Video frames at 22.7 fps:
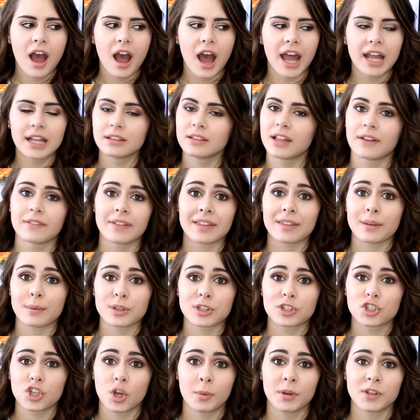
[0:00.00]
I love that. That
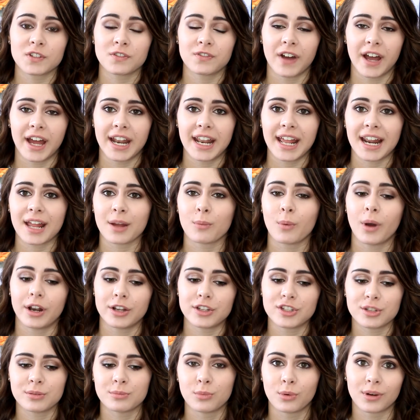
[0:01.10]
was so much fun, and I
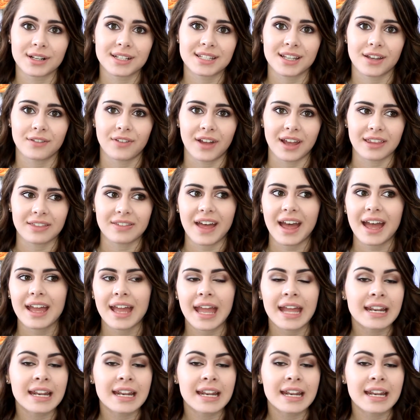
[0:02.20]
want to do more stuff like that.